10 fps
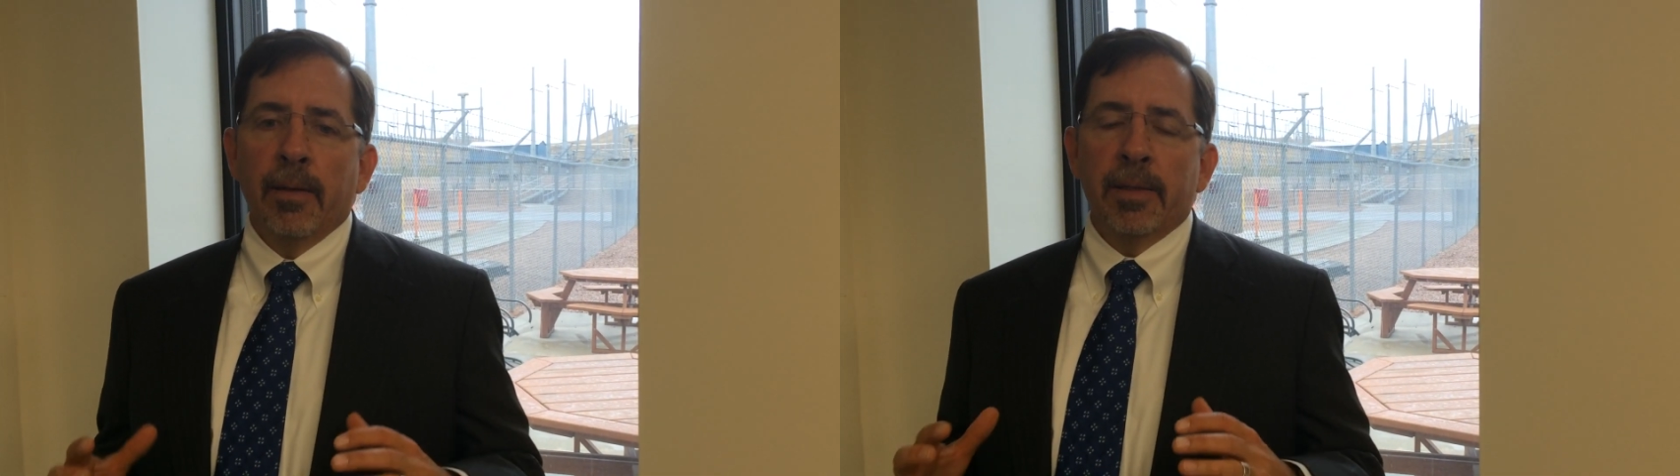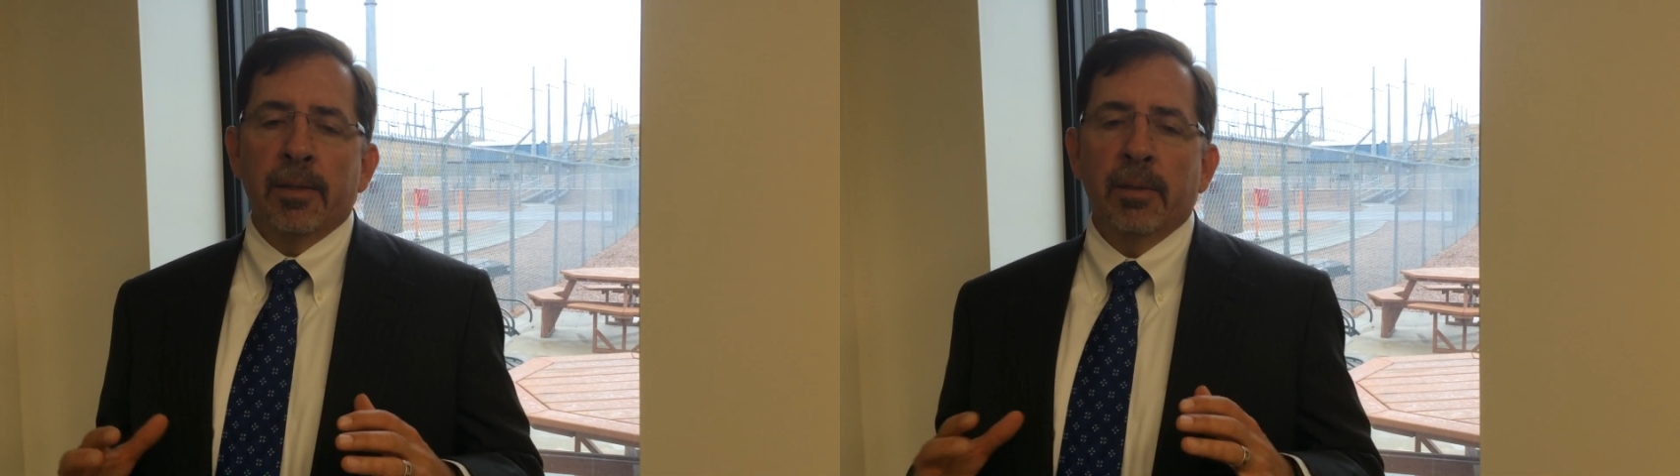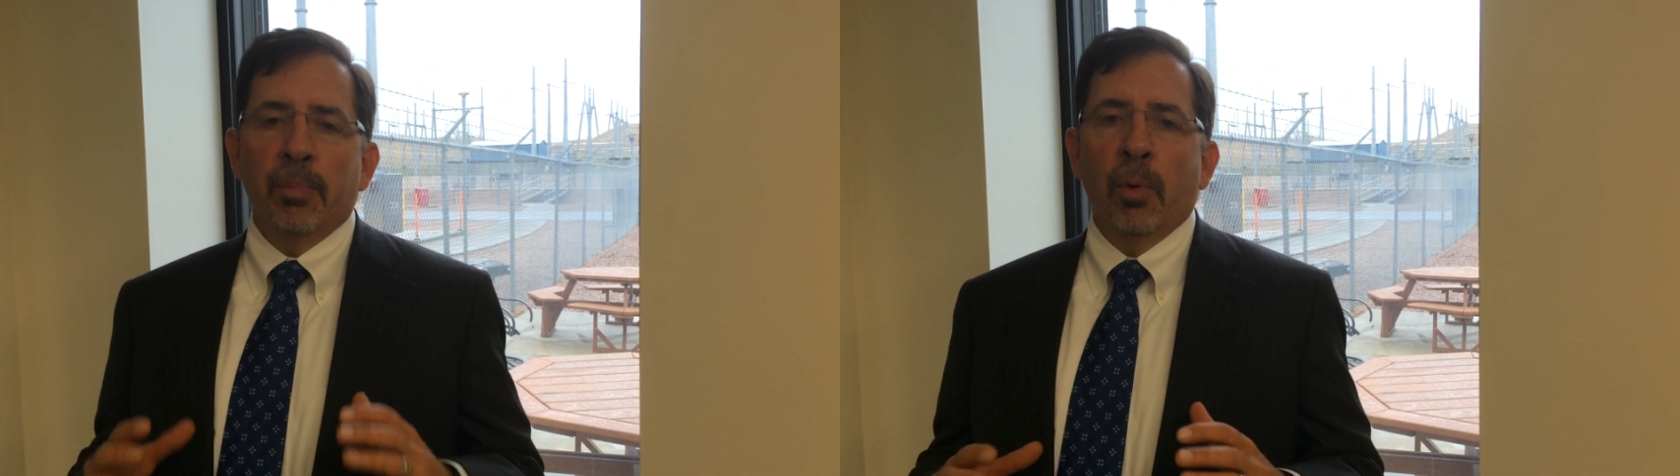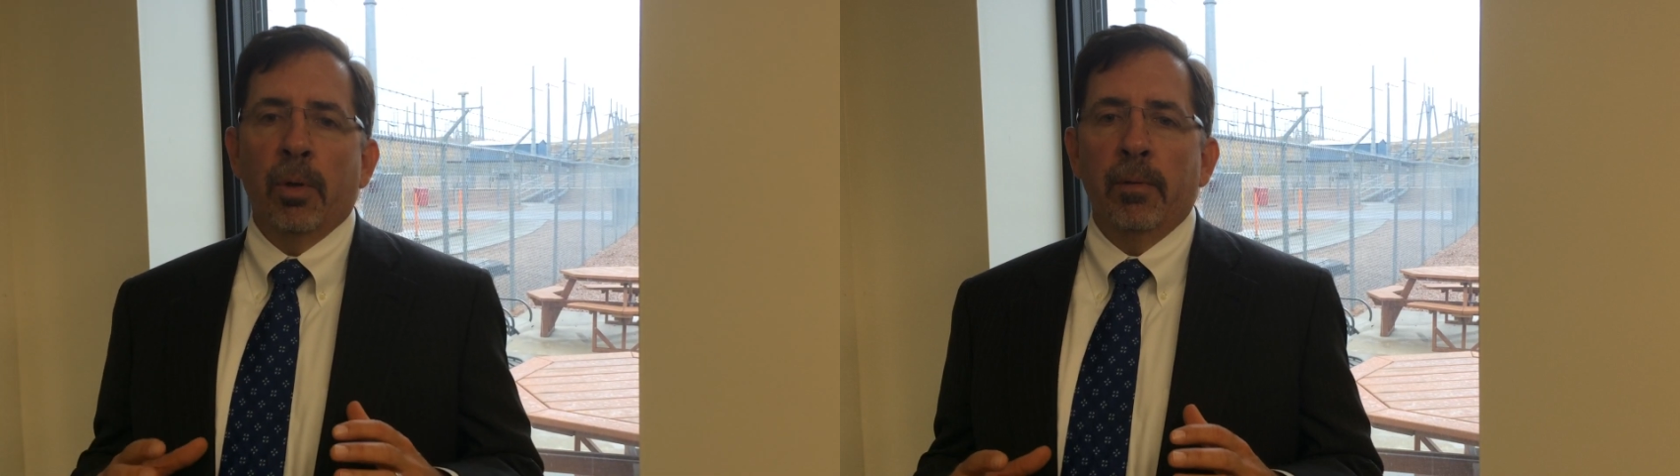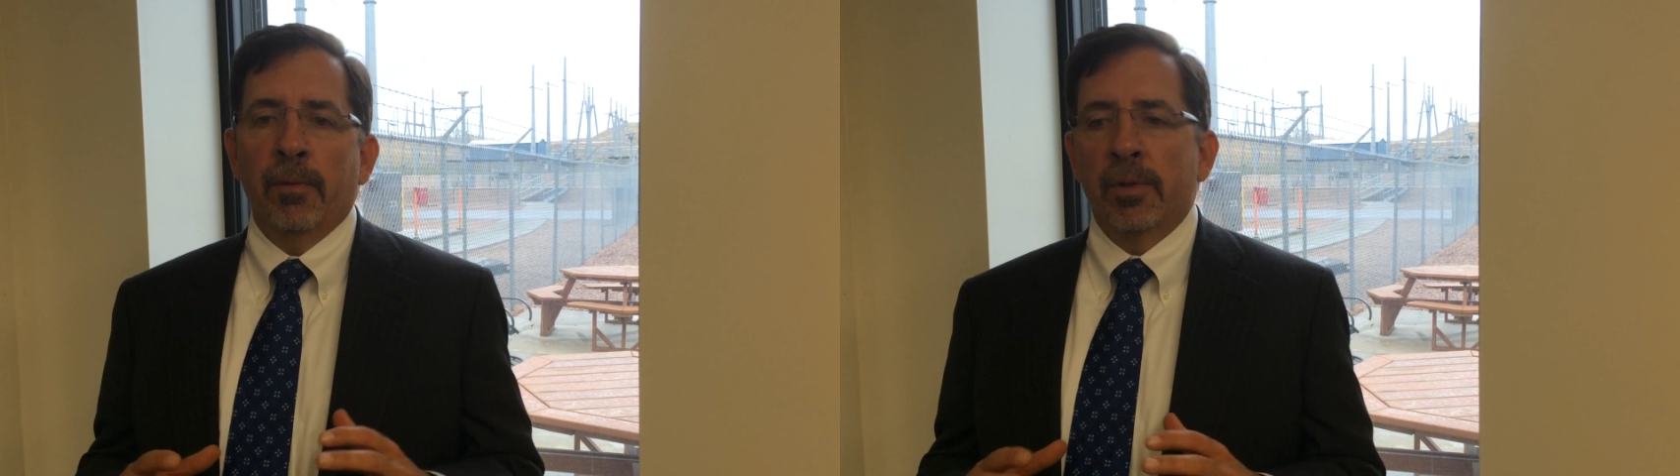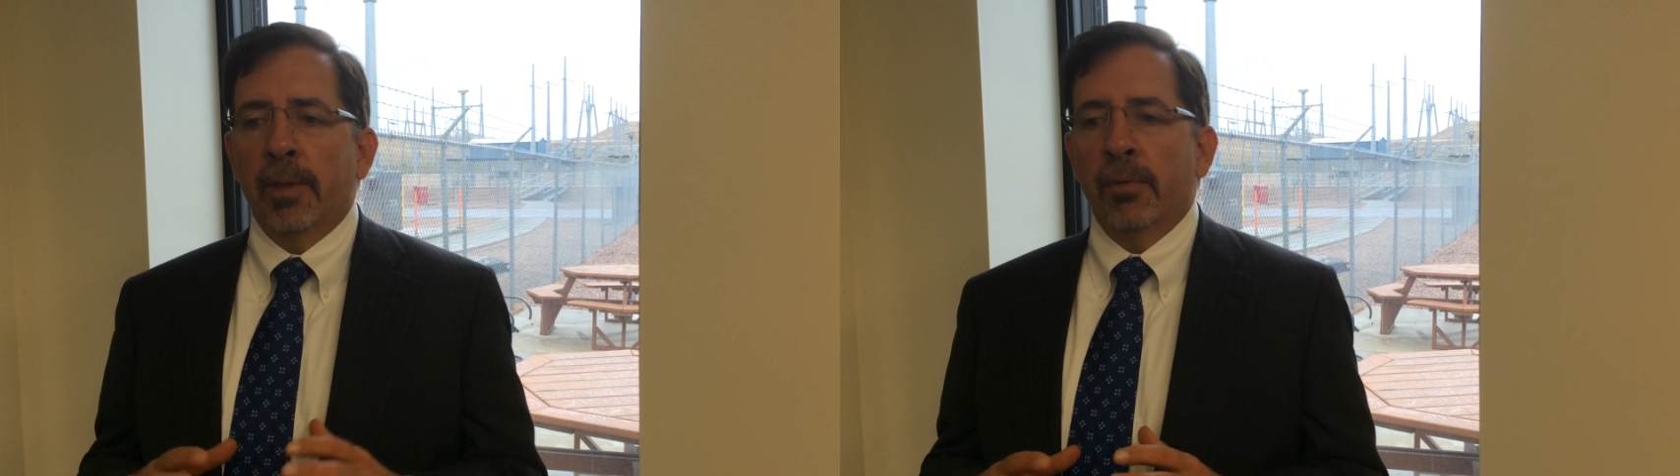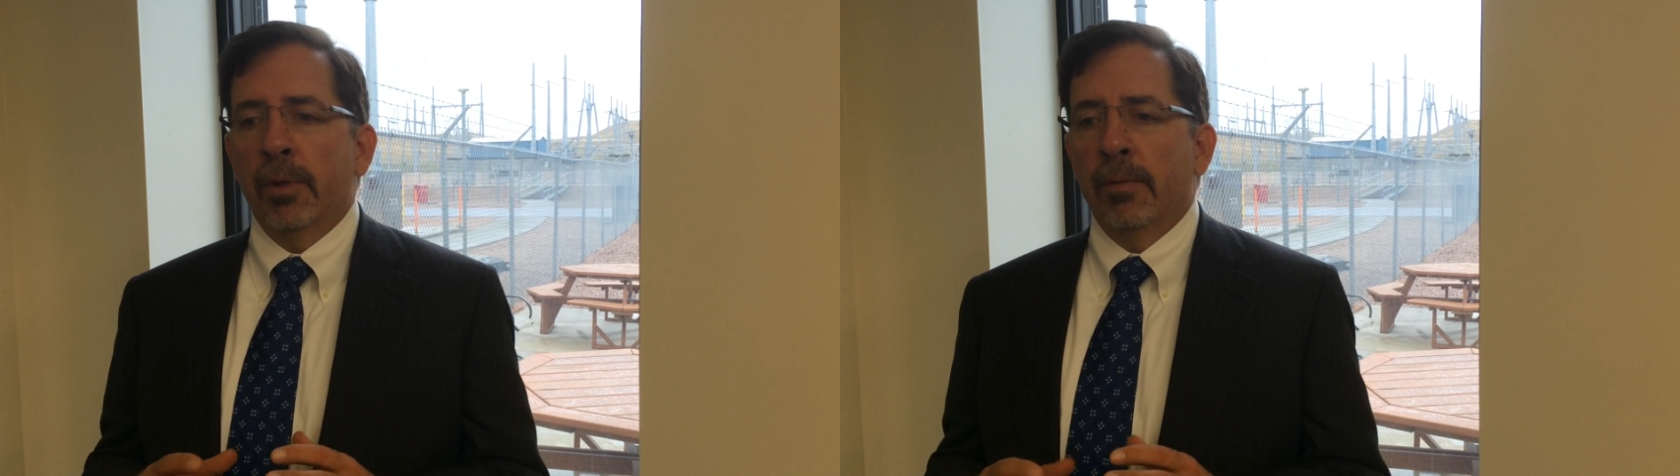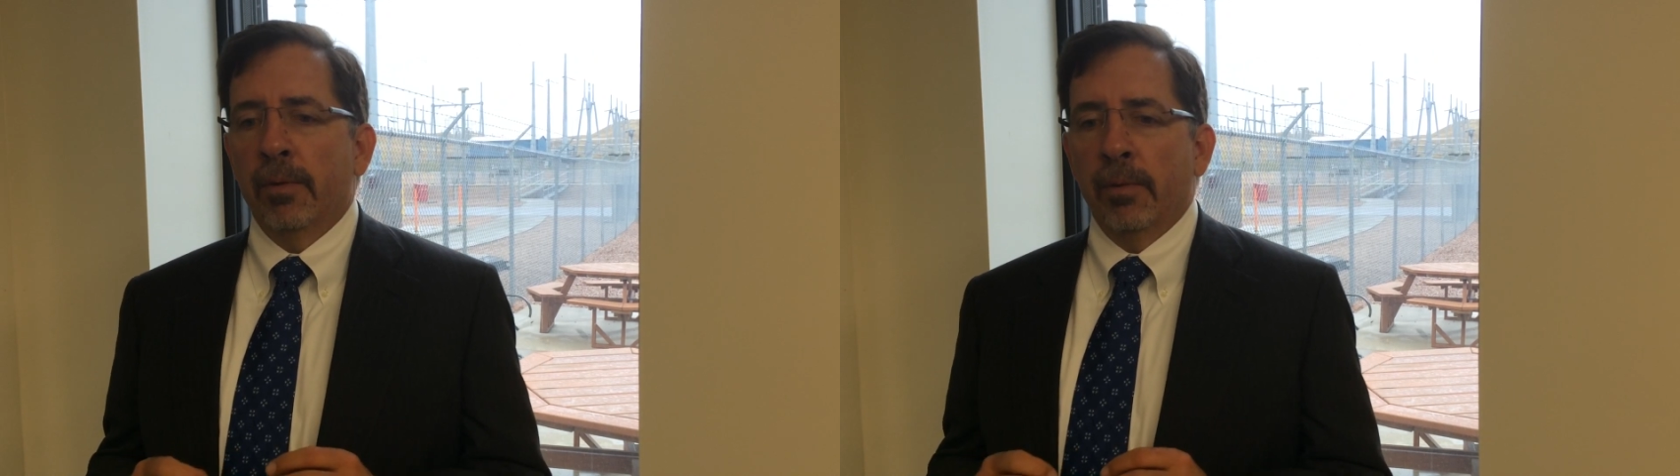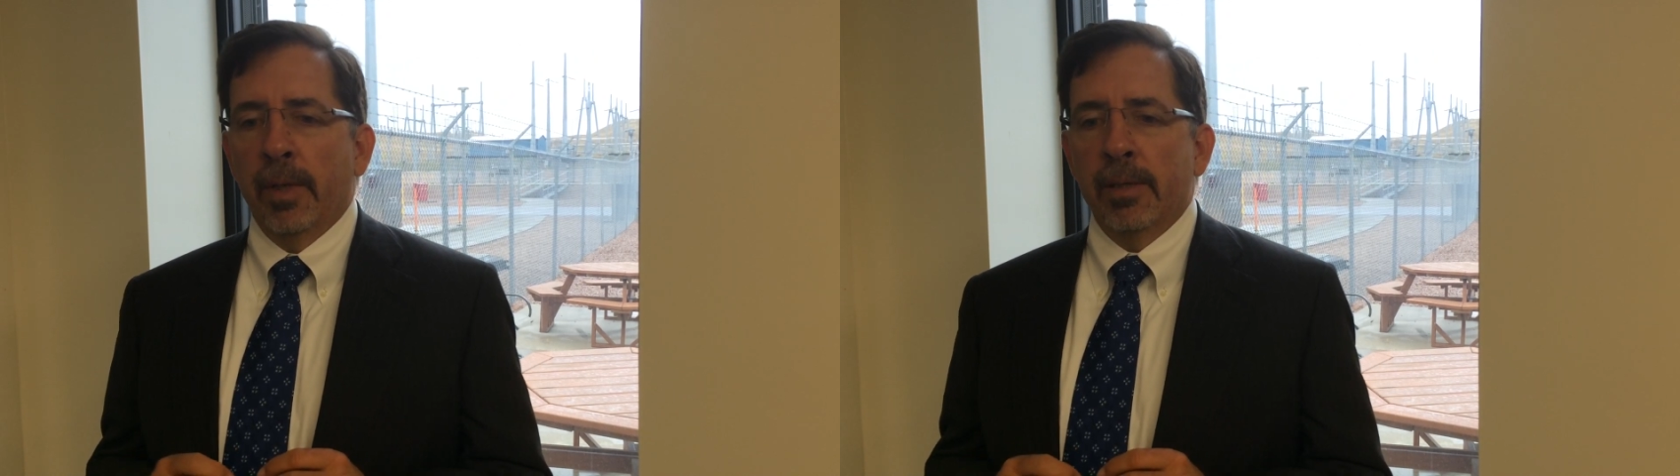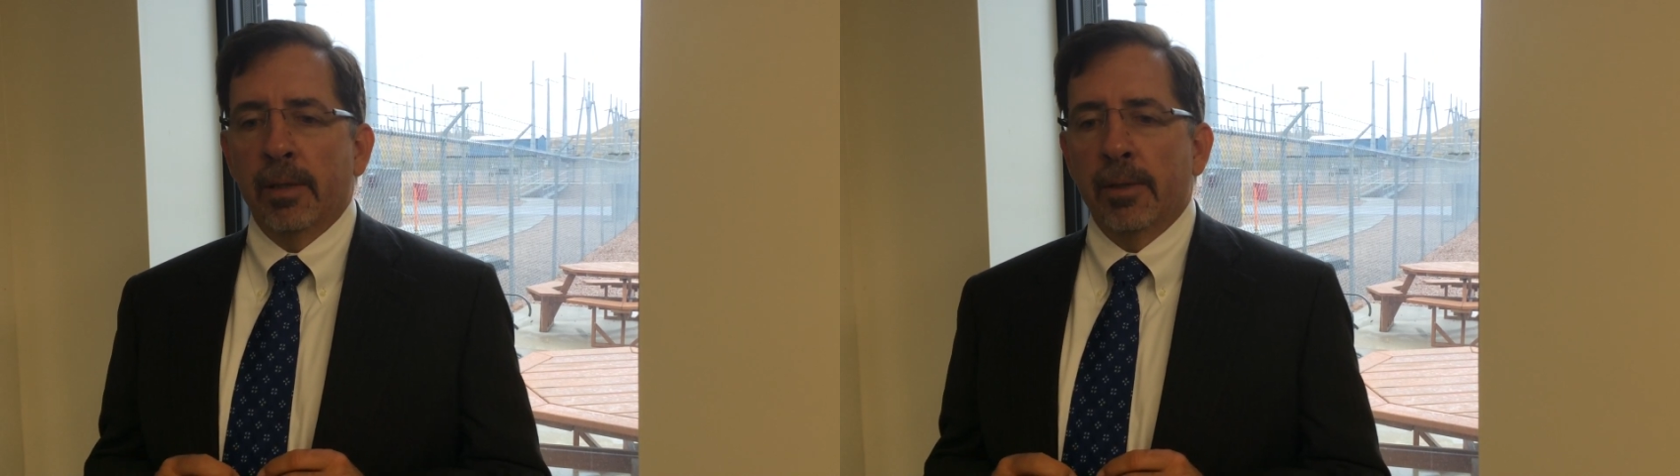This is important for several different
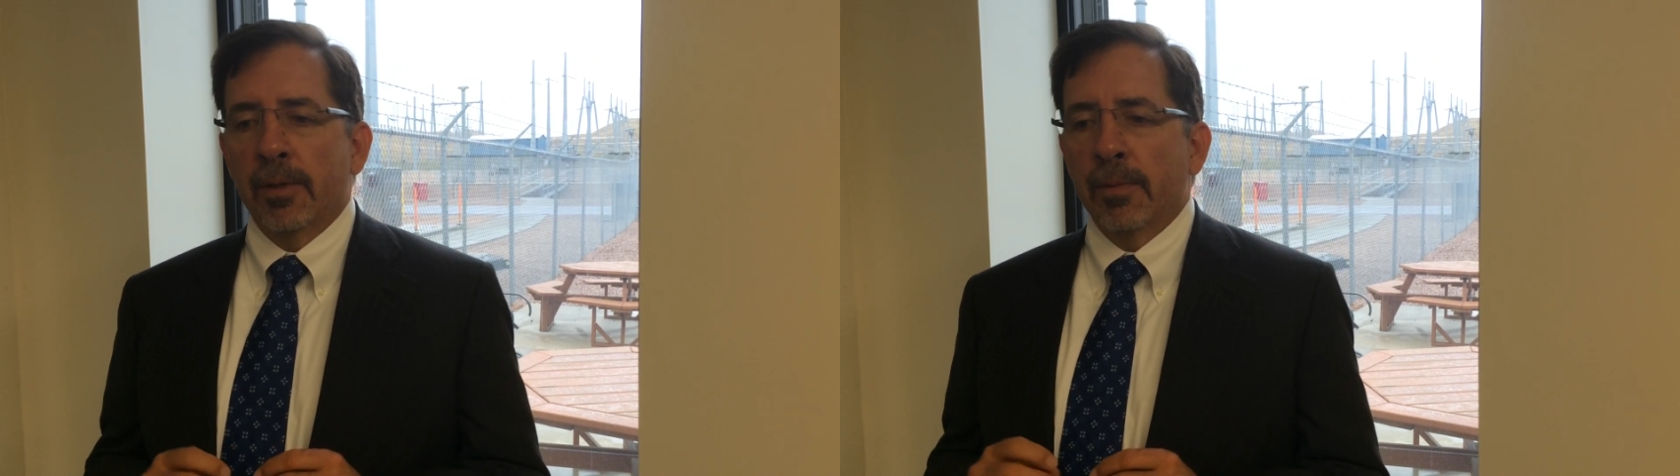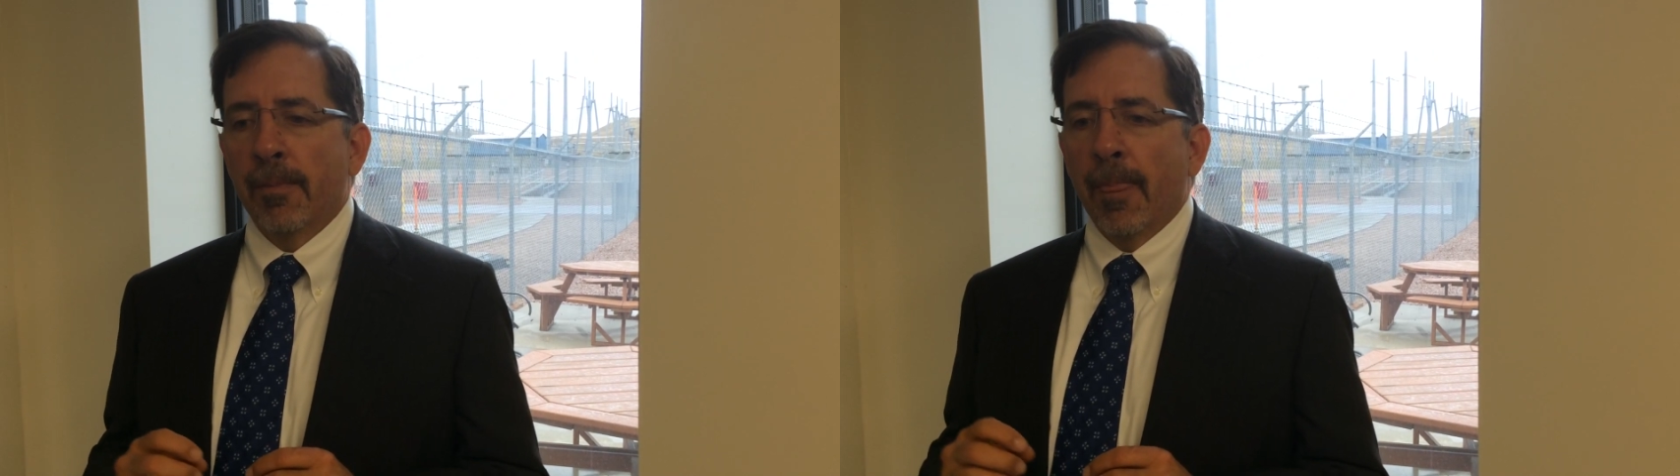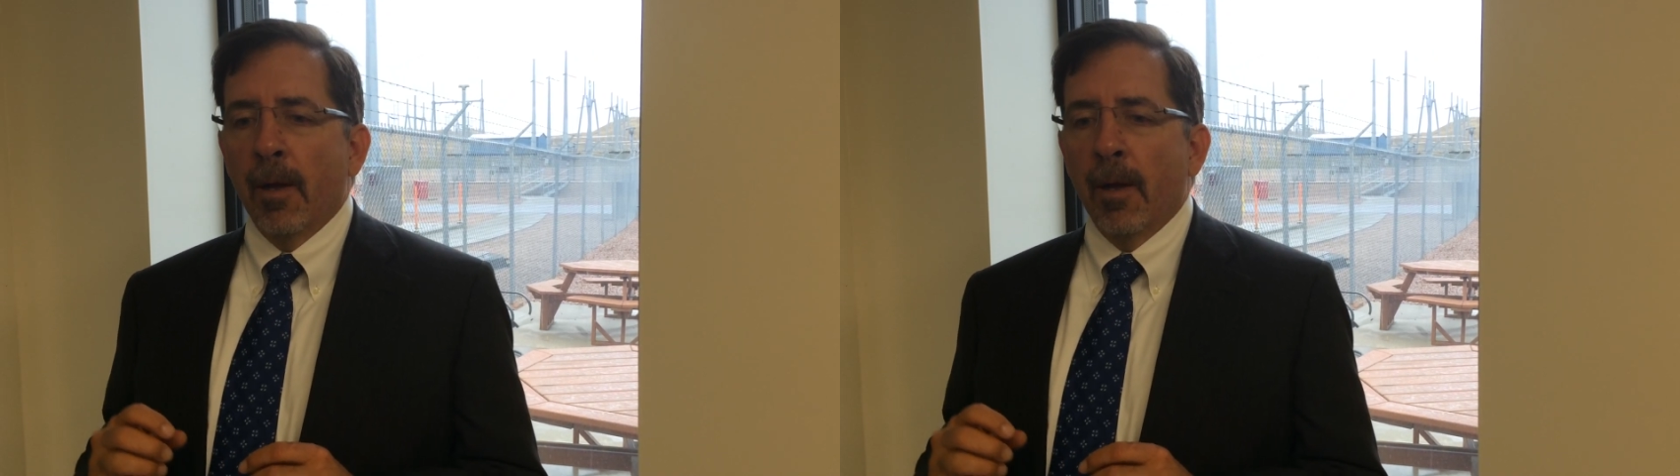reasons.